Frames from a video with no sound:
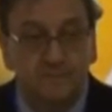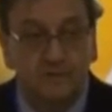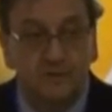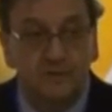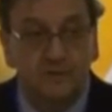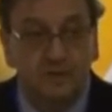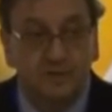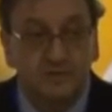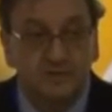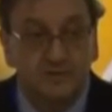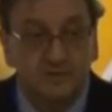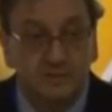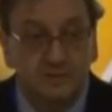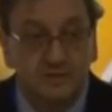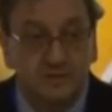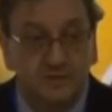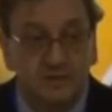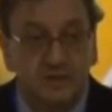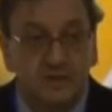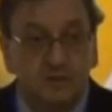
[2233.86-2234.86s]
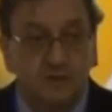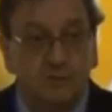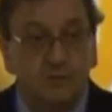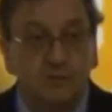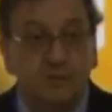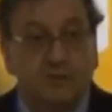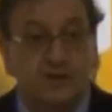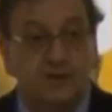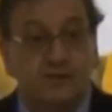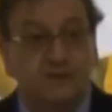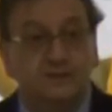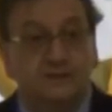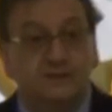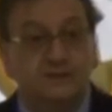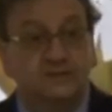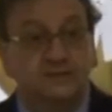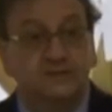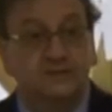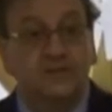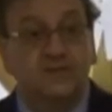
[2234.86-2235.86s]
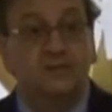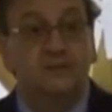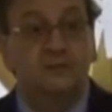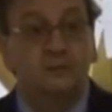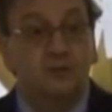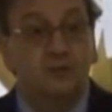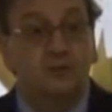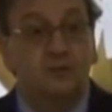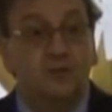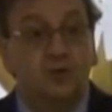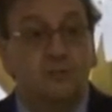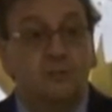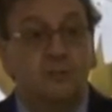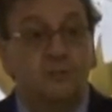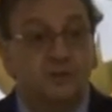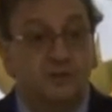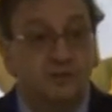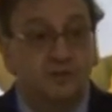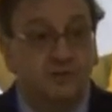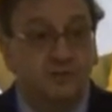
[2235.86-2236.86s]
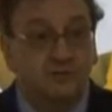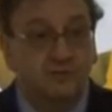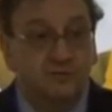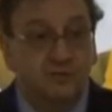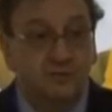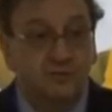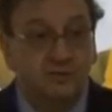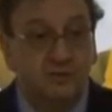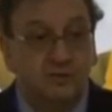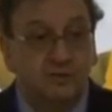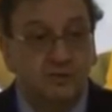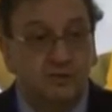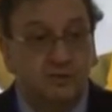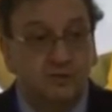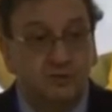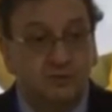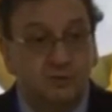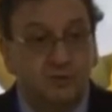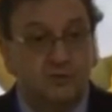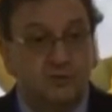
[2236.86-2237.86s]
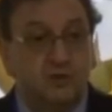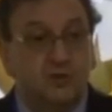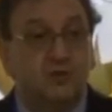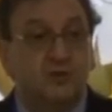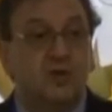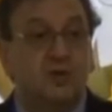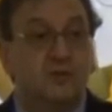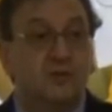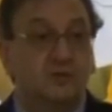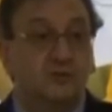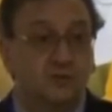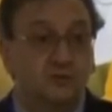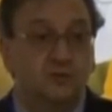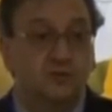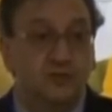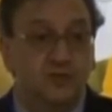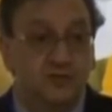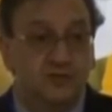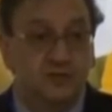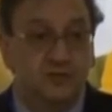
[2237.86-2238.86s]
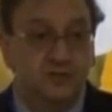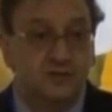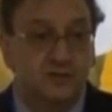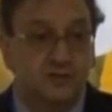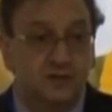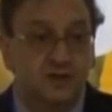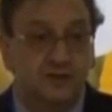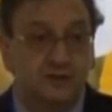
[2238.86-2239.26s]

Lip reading: Otitis media, an immune competent, we're talking about 2 weeks.